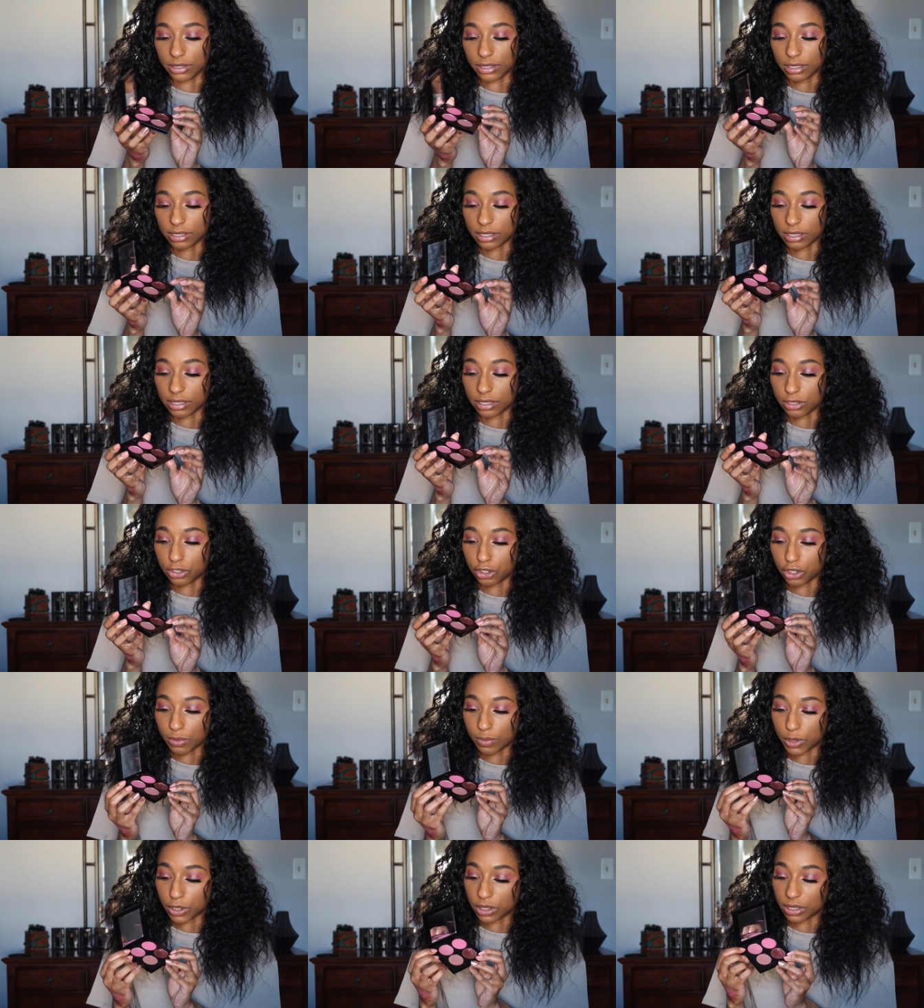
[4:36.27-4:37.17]
This is a
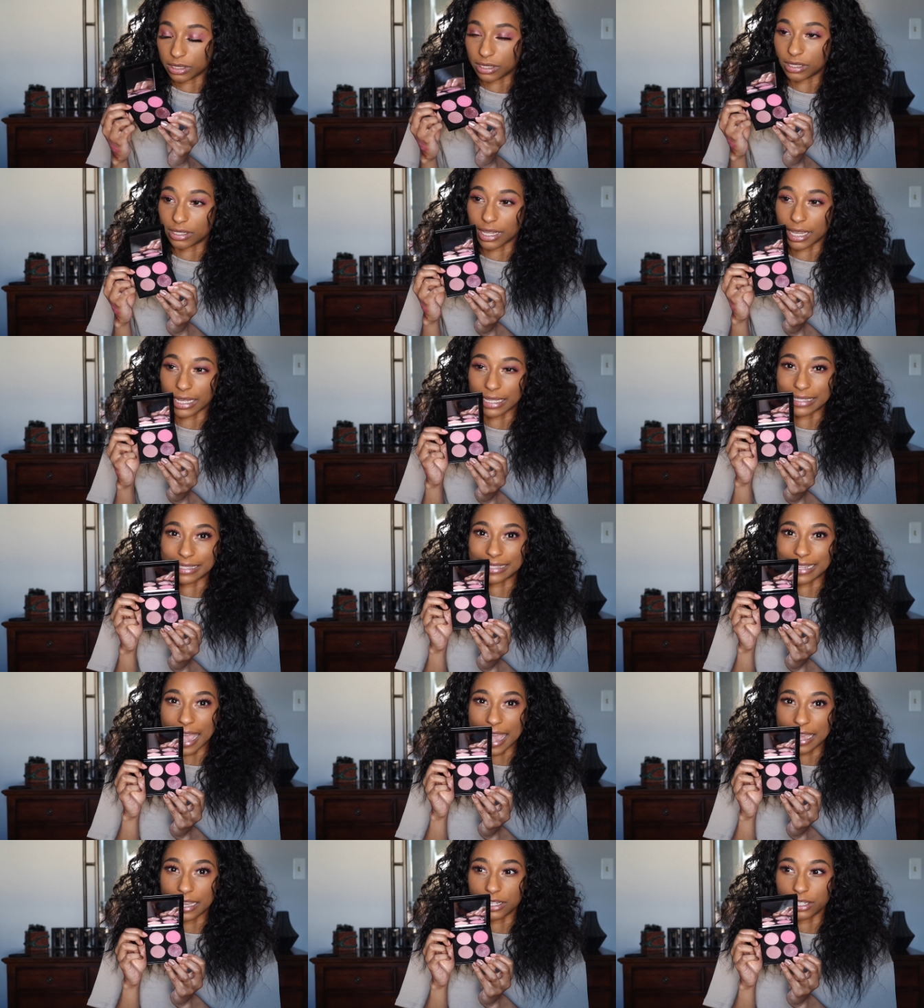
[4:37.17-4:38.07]
shimmer, this is like a
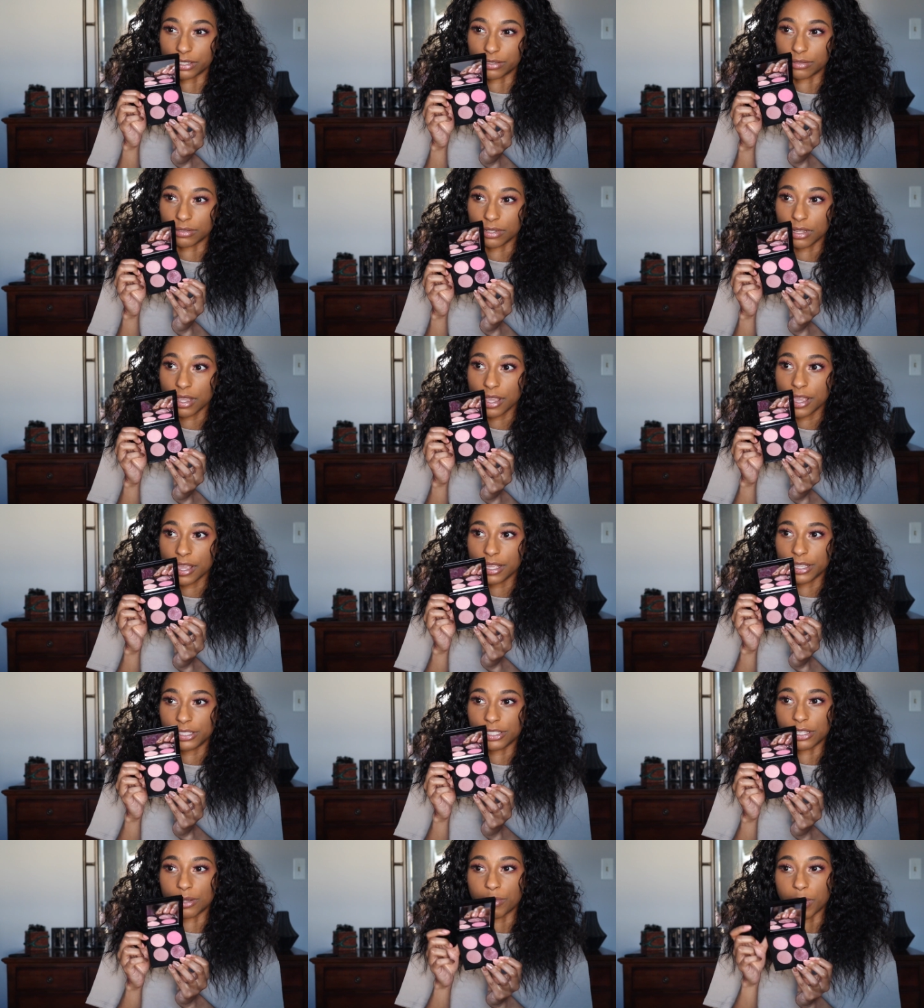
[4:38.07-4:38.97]
satin
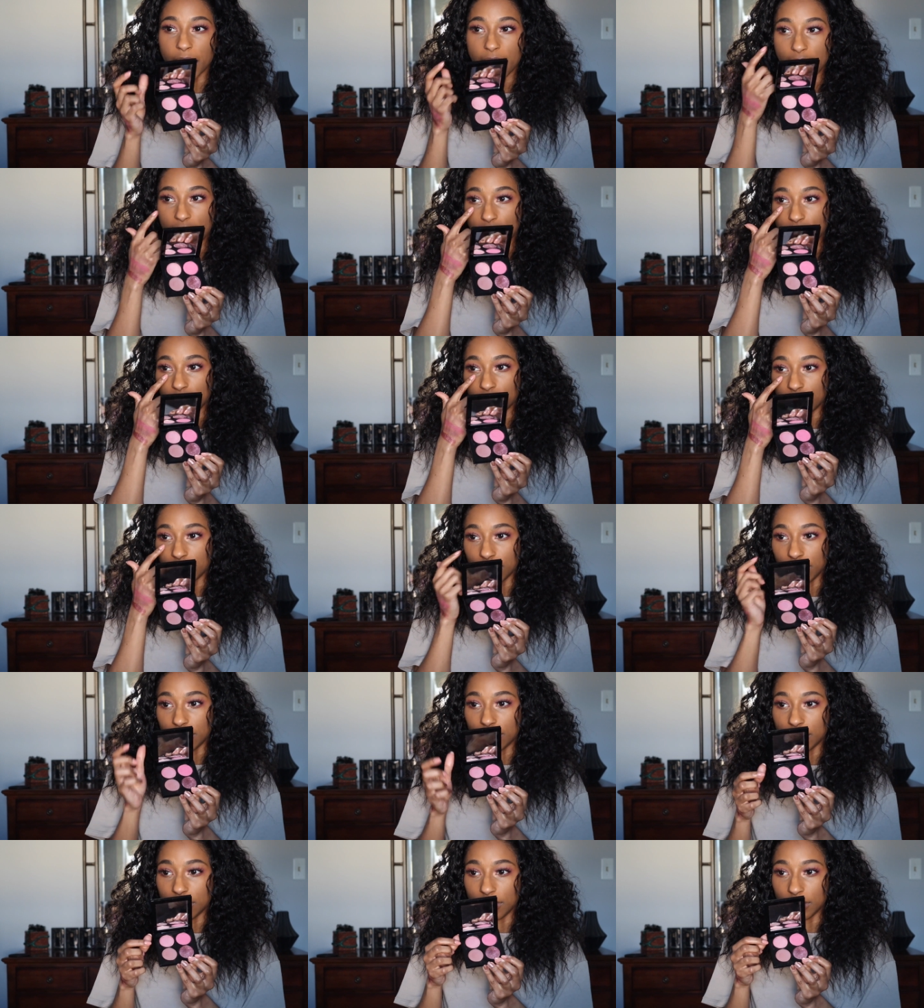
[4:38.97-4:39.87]
shimmer. I have
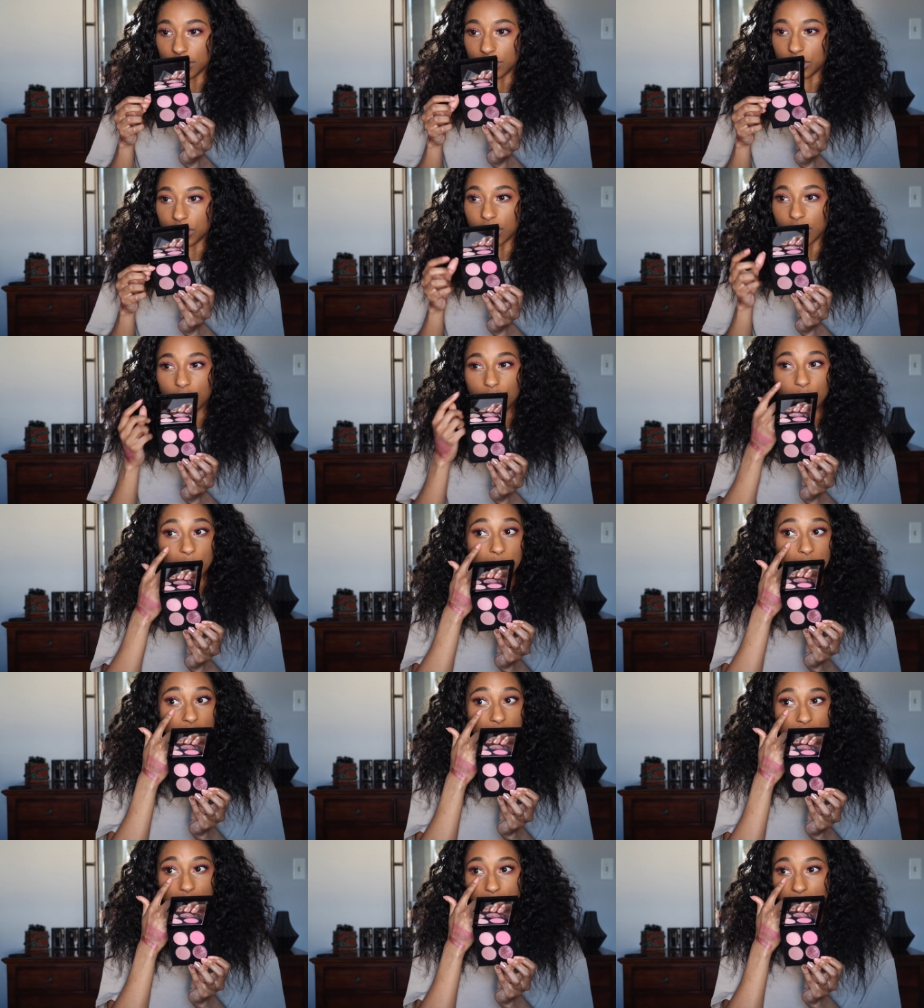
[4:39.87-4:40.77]
this shade on
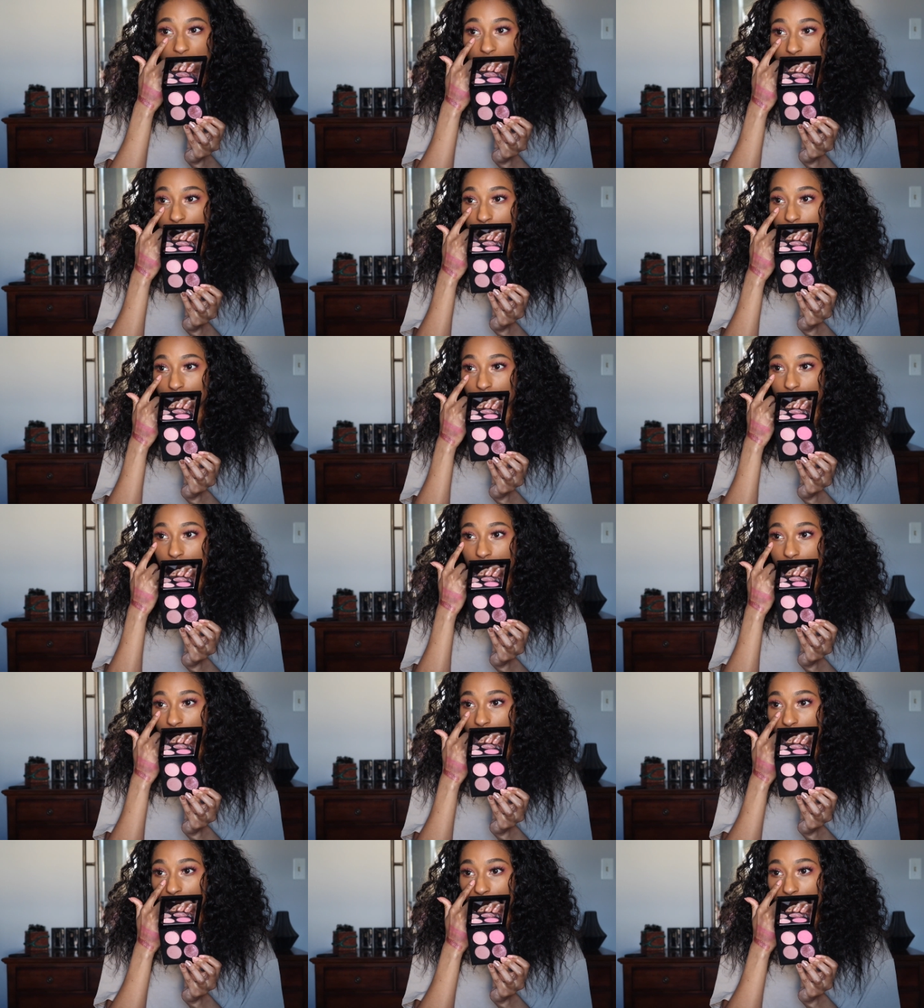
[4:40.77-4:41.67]
my, my inner corner
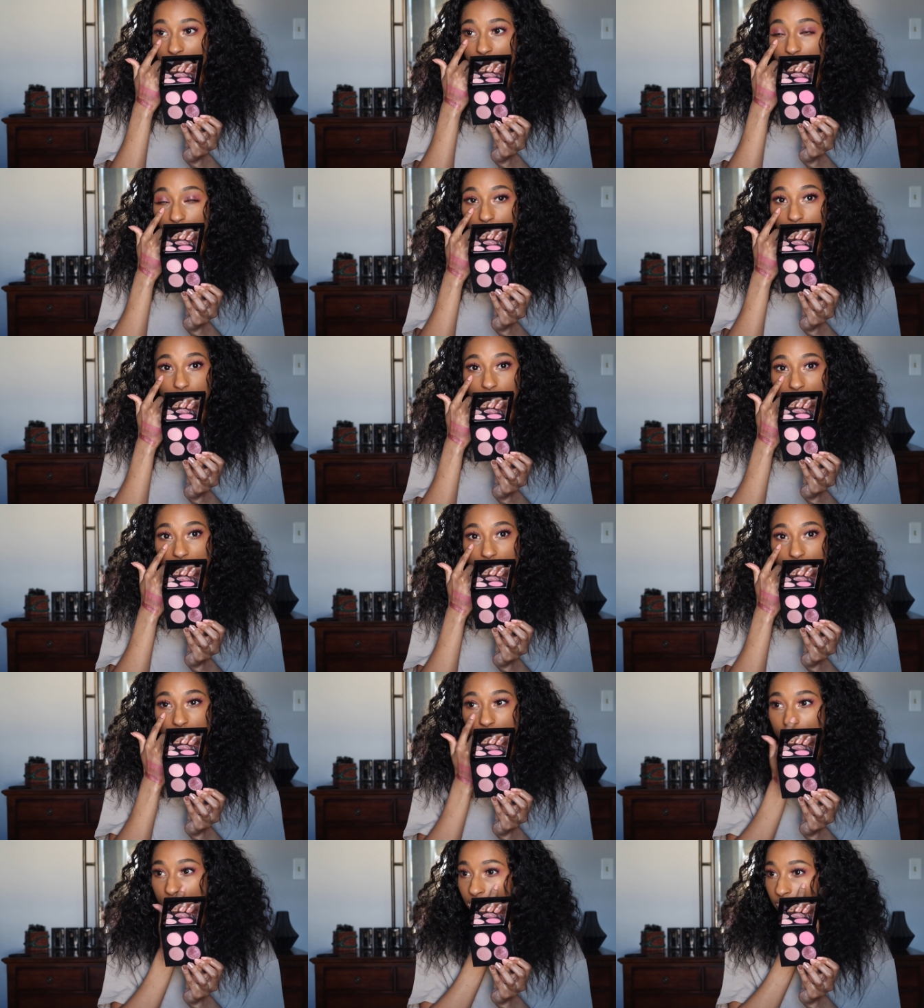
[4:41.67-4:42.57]
and on my lower
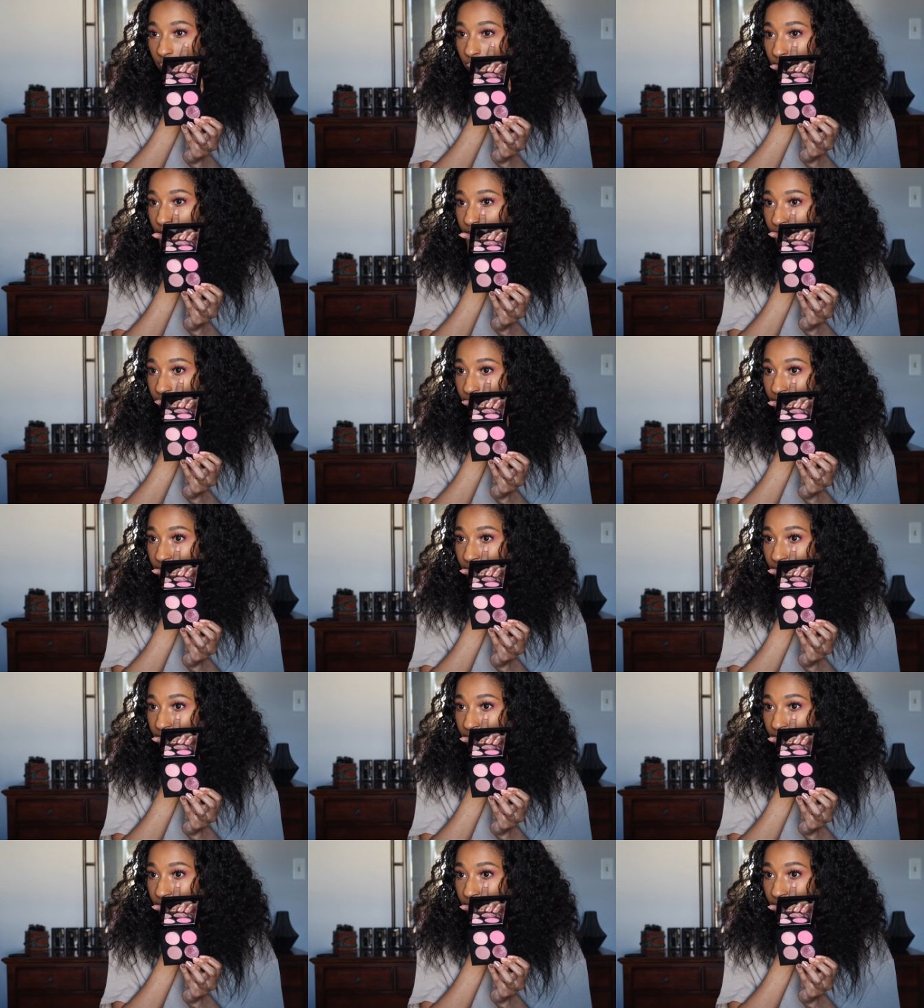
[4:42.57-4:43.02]
lash line.